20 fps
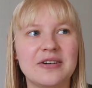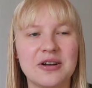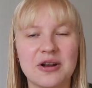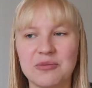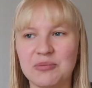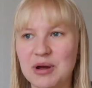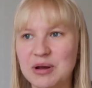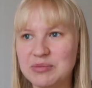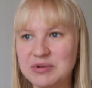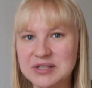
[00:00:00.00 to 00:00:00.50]

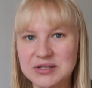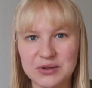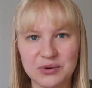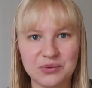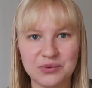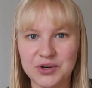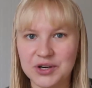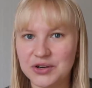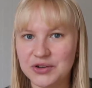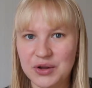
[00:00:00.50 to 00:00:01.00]
and maybe
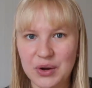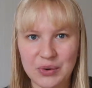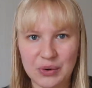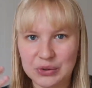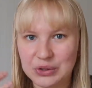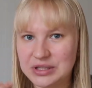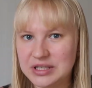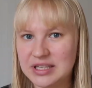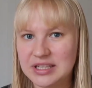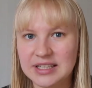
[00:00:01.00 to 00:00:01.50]
somewhere they
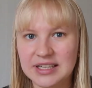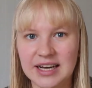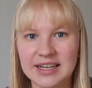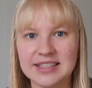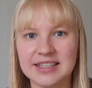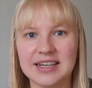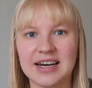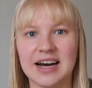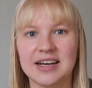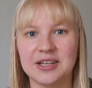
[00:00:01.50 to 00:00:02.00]
wrote in
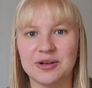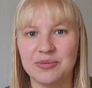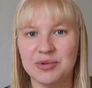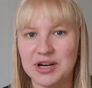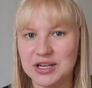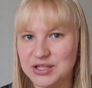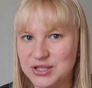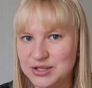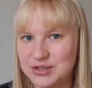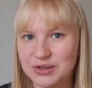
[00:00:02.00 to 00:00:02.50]
katakana,
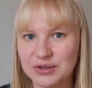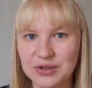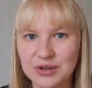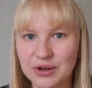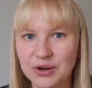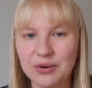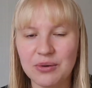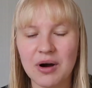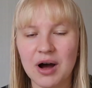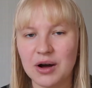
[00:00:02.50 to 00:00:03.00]
but I just don't
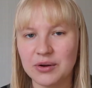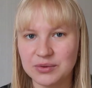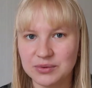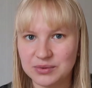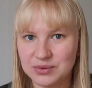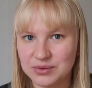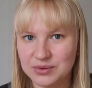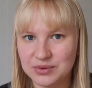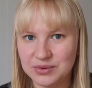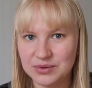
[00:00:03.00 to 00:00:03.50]
know
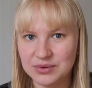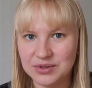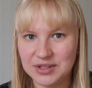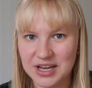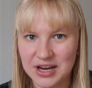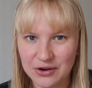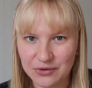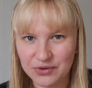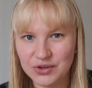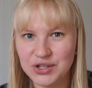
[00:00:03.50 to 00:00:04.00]
how
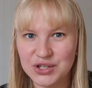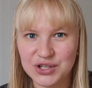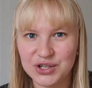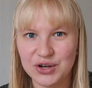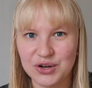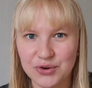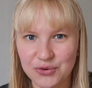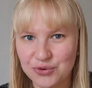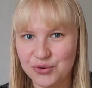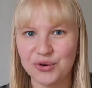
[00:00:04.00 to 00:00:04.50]
they
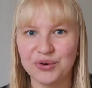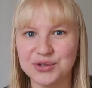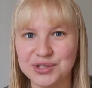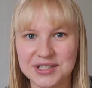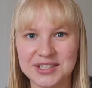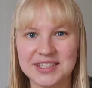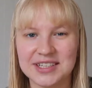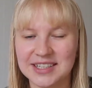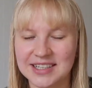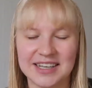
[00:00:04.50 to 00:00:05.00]
officially
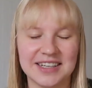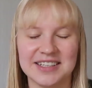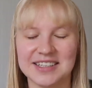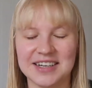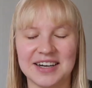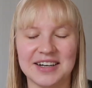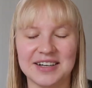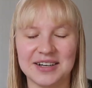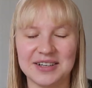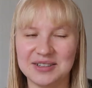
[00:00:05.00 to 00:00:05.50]
wrote it in
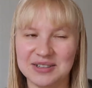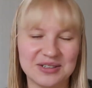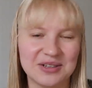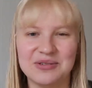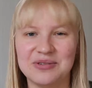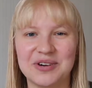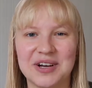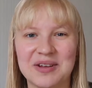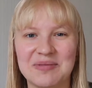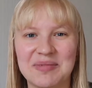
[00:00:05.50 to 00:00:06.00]
katakana, you
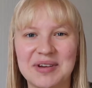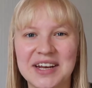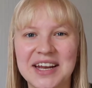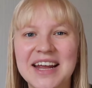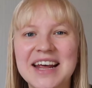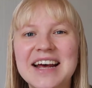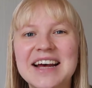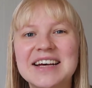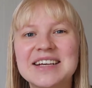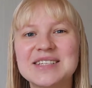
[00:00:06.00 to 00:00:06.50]
know what I
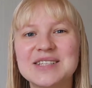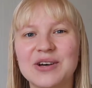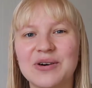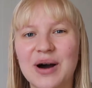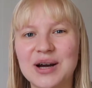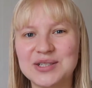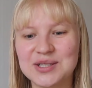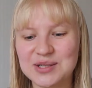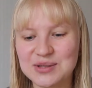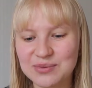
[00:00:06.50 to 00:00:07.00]
mean?
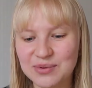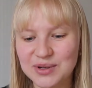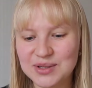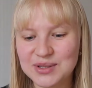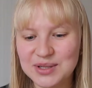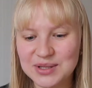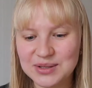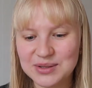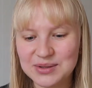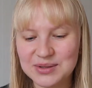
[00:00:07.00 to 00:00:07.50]
So I just
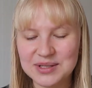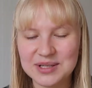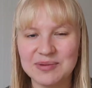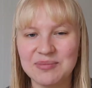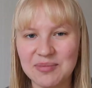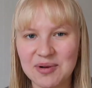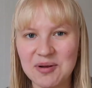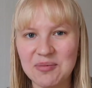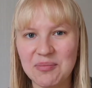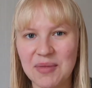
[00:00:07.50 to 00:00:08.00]
wanted to
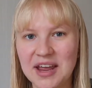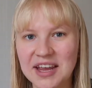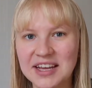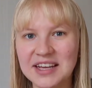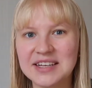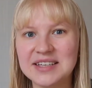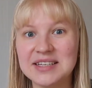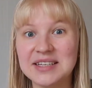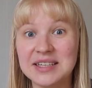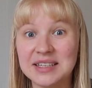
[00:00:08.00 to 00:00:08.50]
simply
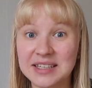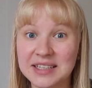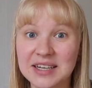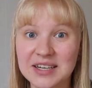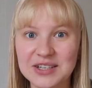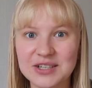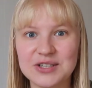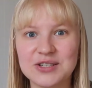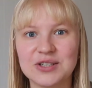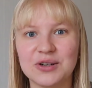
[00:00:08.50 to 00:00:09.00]
make it in
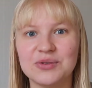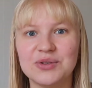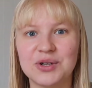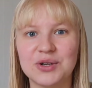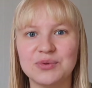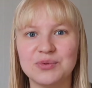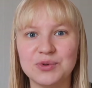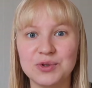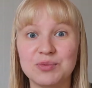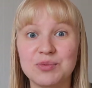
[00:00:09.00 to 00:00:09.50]
English so
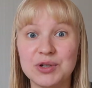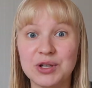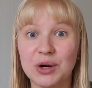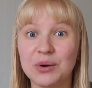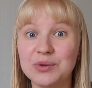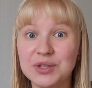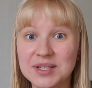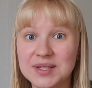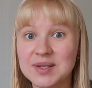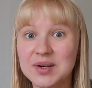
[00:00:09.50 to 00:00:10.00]
there would be
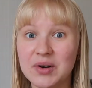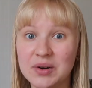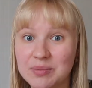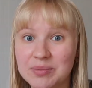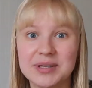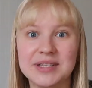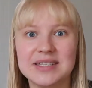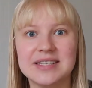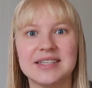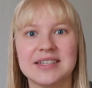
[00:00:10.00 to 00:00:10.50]
no
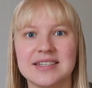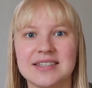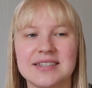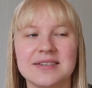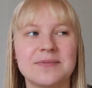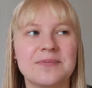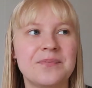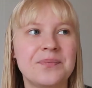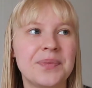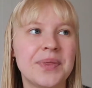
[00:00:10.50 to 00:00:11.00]

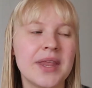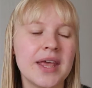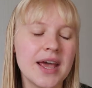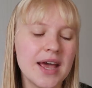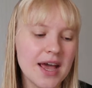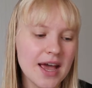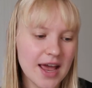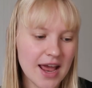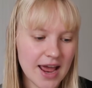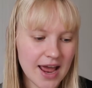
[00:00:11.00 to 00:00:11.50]
discrepancies.
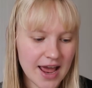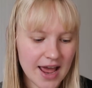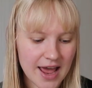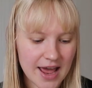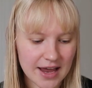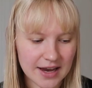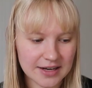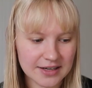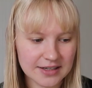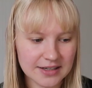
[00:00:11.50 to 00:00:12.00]

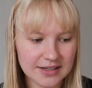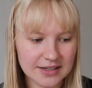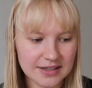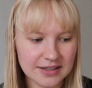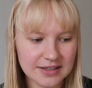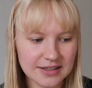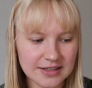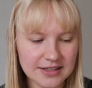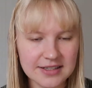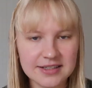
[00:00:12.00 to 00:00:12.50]
And
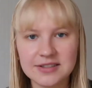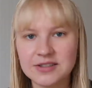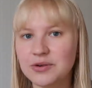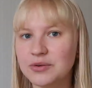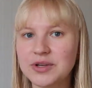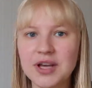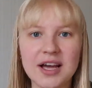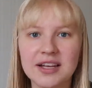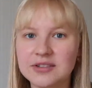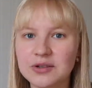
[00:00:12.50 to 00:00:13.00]

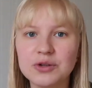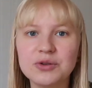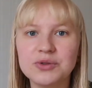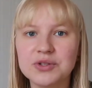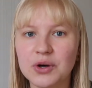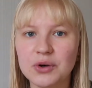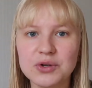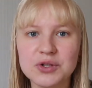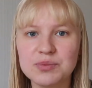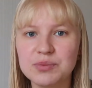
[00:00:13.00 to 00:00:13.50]
so, yeah, and th
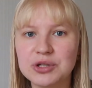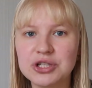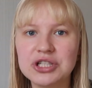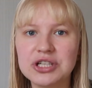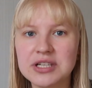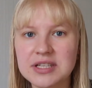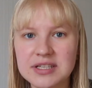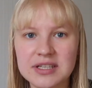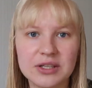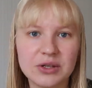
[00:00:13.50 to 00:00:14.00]
those
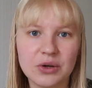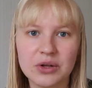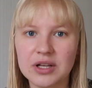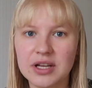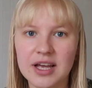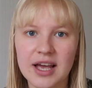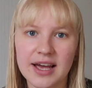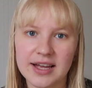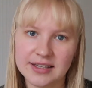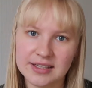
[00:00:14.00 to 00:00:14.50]
machines, they
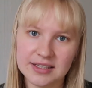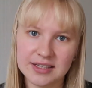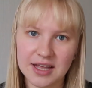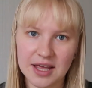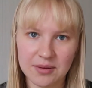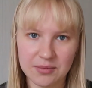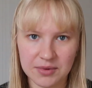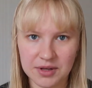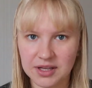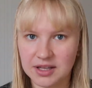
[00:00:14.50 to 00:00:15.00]
only had the
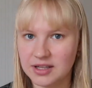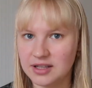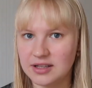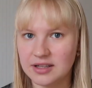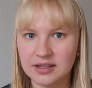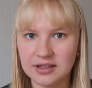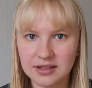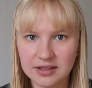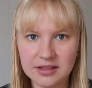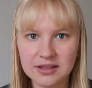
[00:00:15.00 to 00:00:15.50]
name
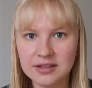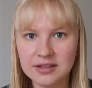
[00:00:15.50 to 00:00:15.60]
in